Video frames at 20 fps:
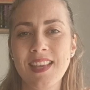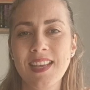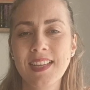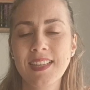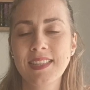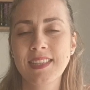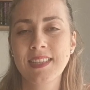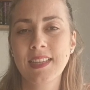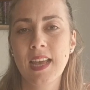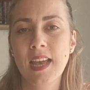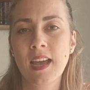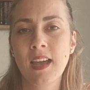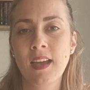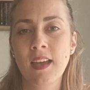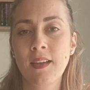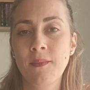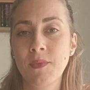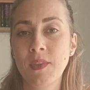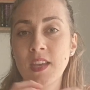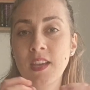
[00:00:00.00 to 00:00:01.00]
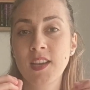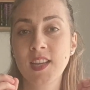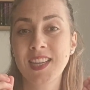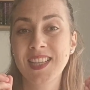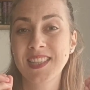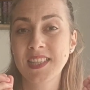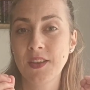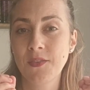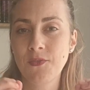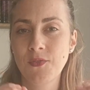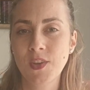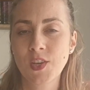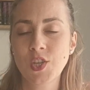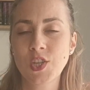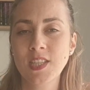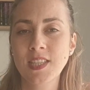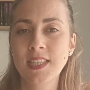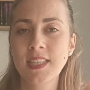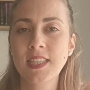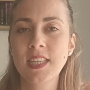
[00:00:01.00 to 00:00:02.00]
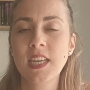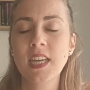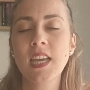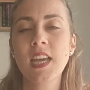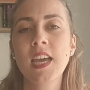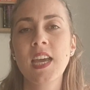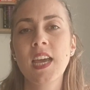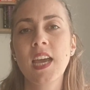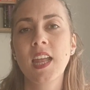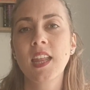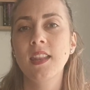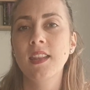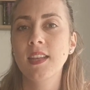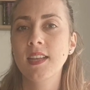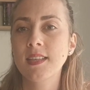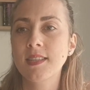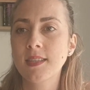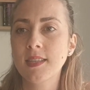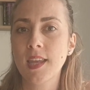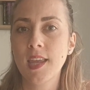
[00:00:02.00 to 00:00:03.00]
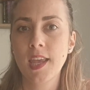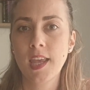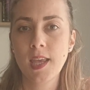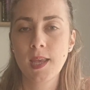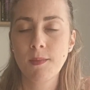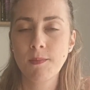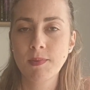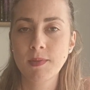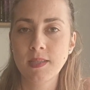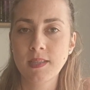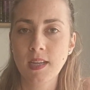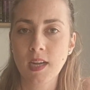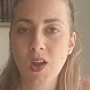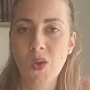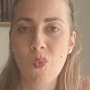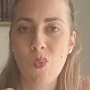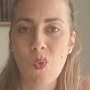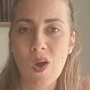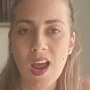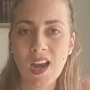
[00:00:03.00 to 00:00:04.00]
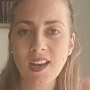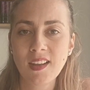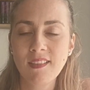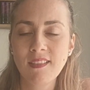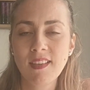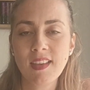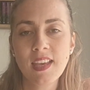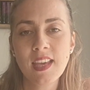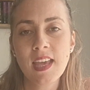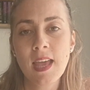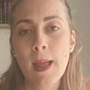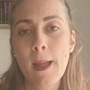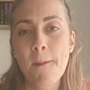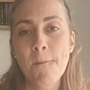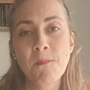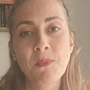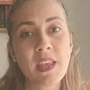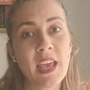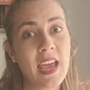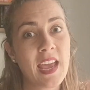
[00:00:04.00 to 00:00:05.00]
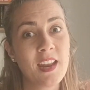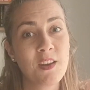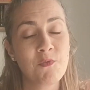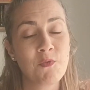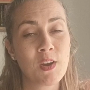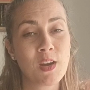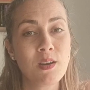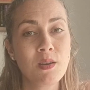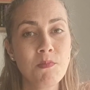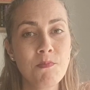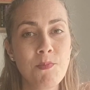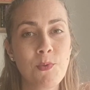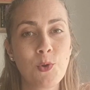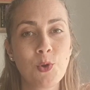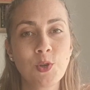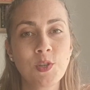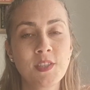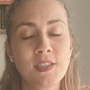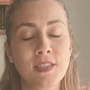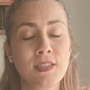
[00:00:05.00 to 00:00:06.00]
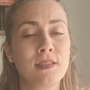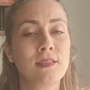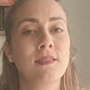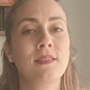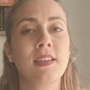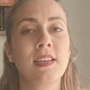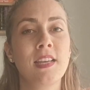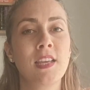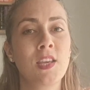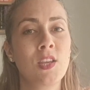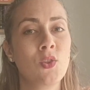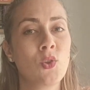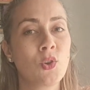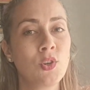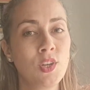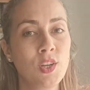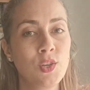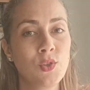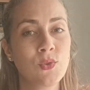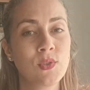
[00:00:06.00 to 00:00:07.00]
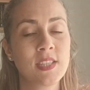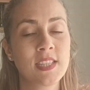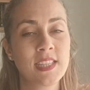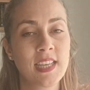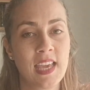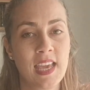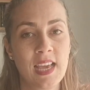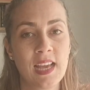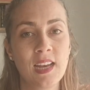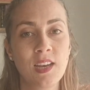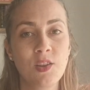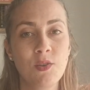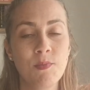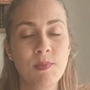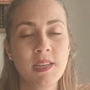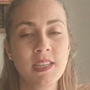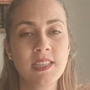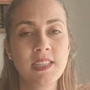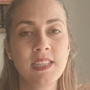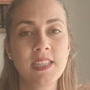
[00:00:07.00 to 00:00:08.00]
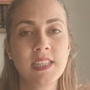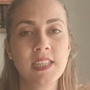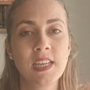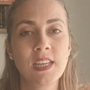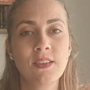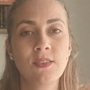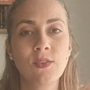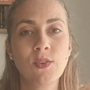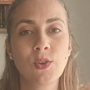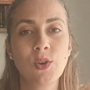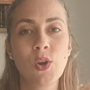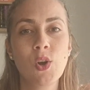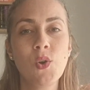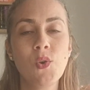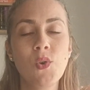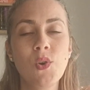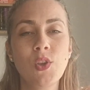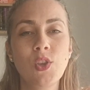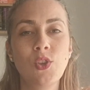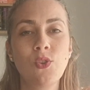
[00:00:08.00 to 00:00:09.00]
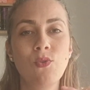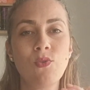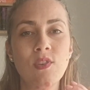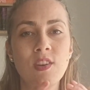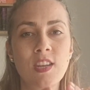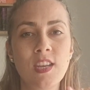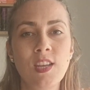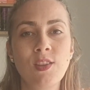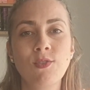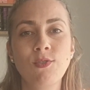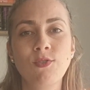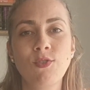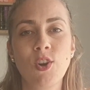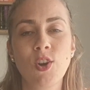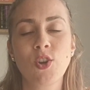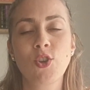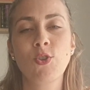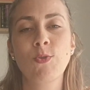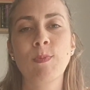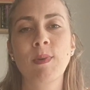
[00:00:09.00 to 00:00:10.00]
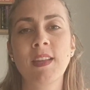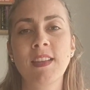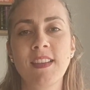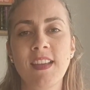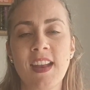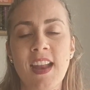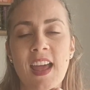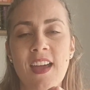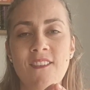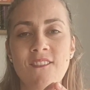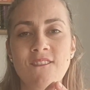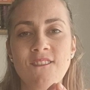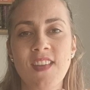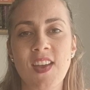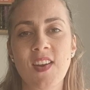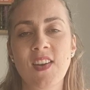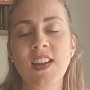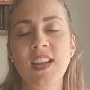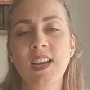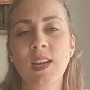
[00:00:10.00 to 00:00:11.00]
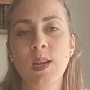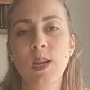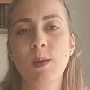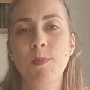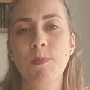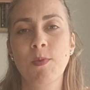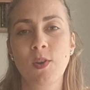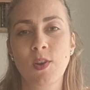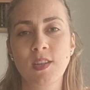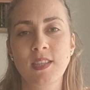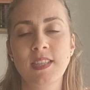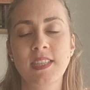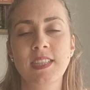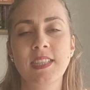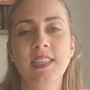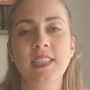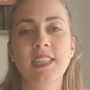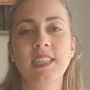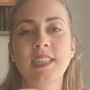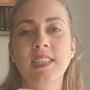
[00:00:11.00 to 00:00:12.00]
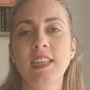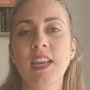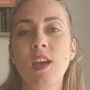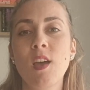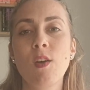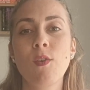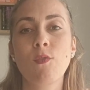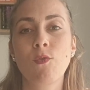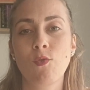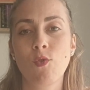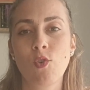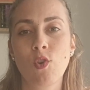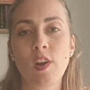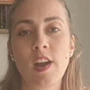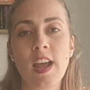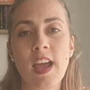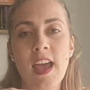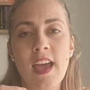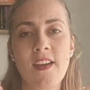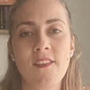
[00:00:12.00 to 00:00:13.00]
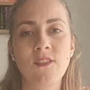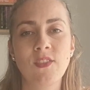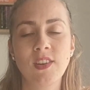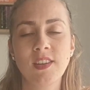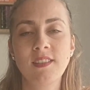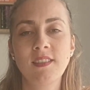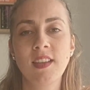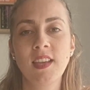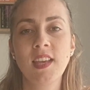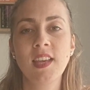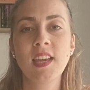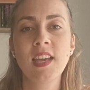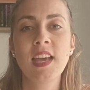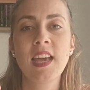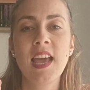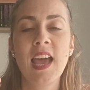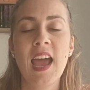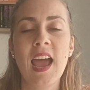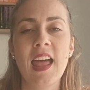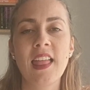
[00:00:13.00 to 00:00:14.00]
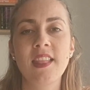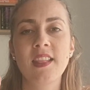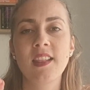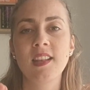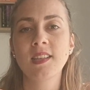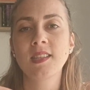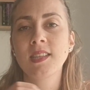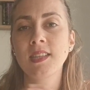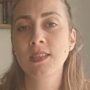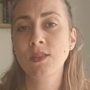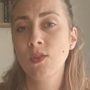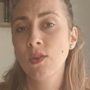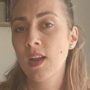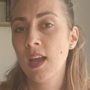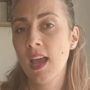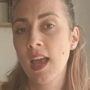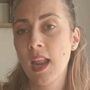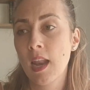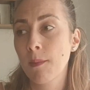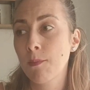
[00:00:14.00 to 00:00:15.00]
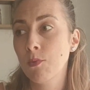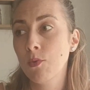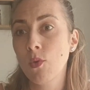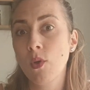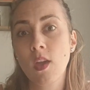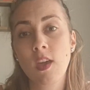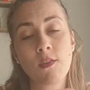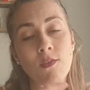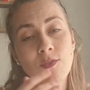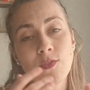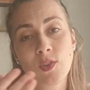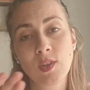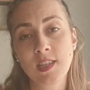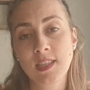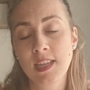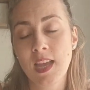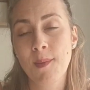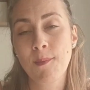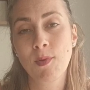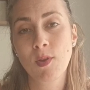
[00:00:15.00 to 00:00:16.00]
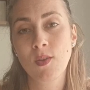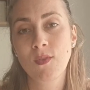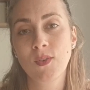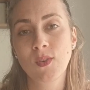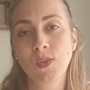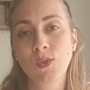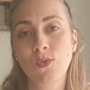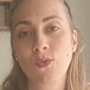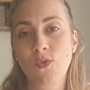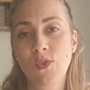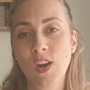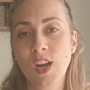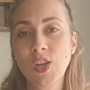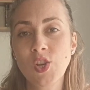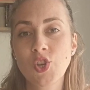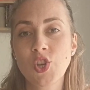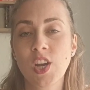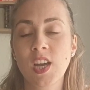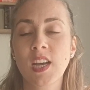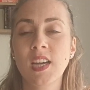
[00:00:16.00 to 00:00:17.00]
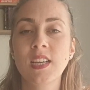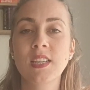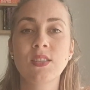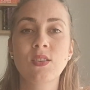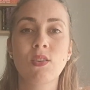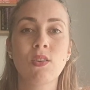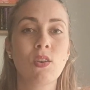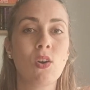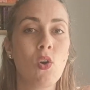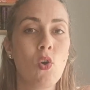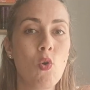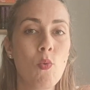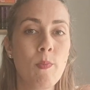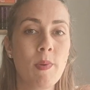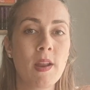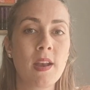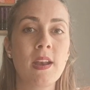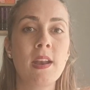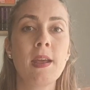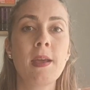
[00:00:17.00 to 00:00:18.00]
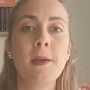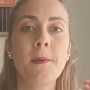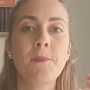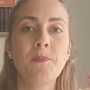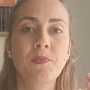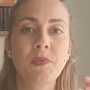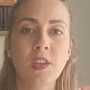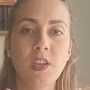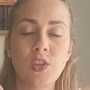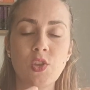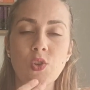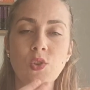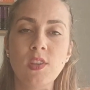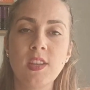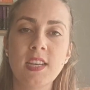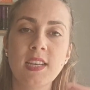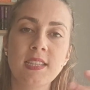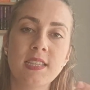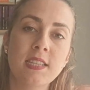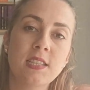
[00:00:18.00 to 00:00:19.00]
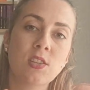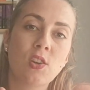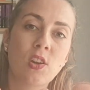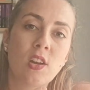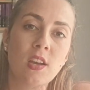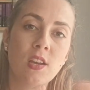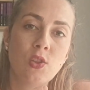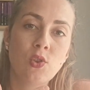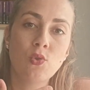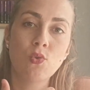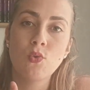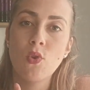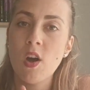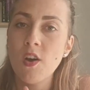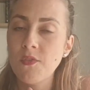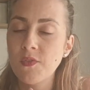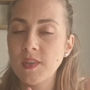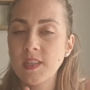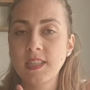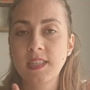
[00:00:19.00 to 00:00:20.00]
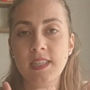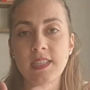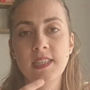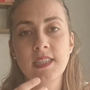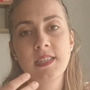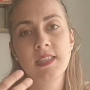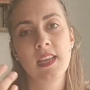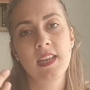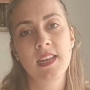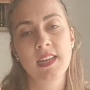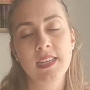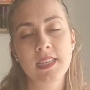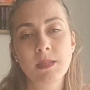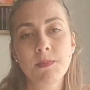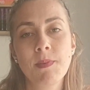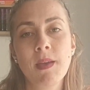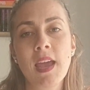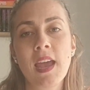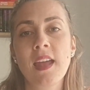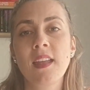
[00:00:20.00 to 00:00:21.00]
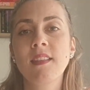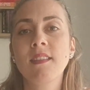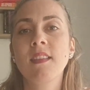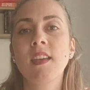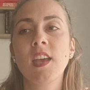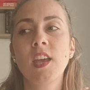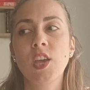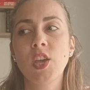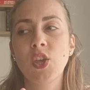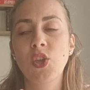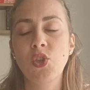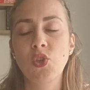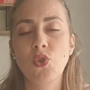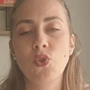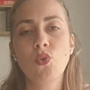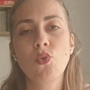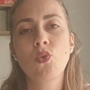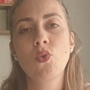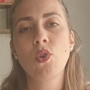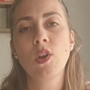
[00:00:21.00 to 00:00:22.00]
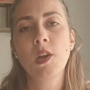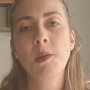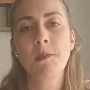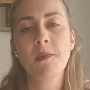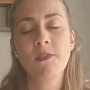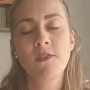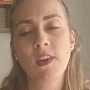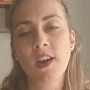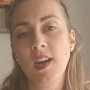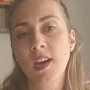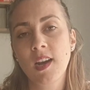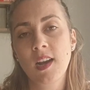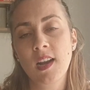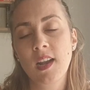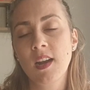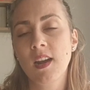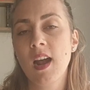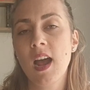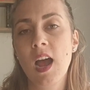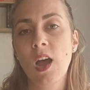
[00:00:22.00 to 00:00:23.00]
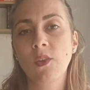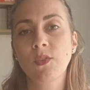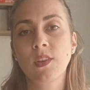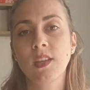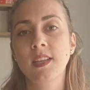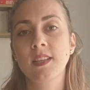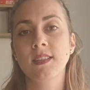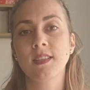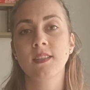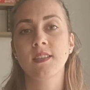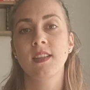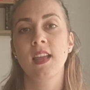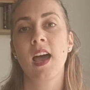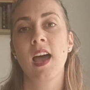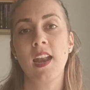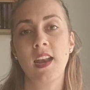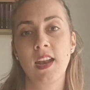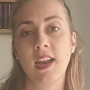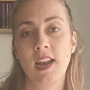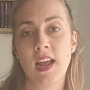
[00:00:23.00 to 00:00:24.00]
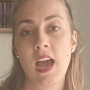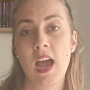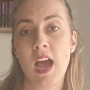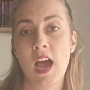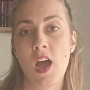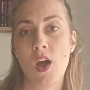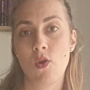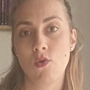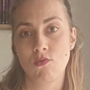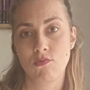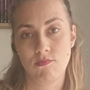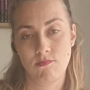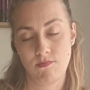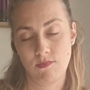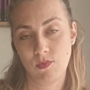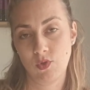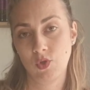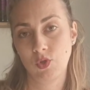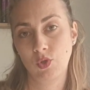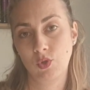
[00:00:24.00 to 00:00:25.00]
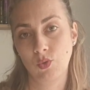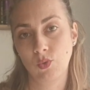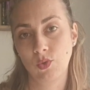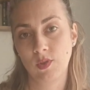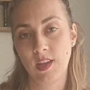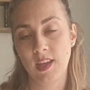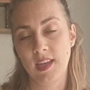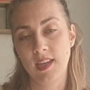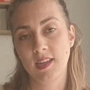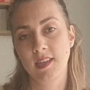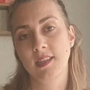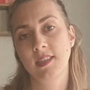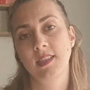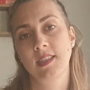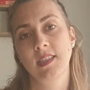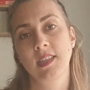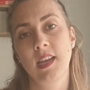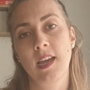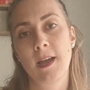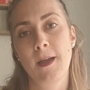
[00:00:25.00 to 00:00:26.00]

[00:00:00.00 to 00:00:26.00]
this increases efficiency, this keeps the quality. And very important, in order to scale your business and grow, you need to document and have very clear processes for everything. And this is going to help you if, for example, you want to franchise or open new things, new offices and expand. You're going to be very clear how things are done and how to do things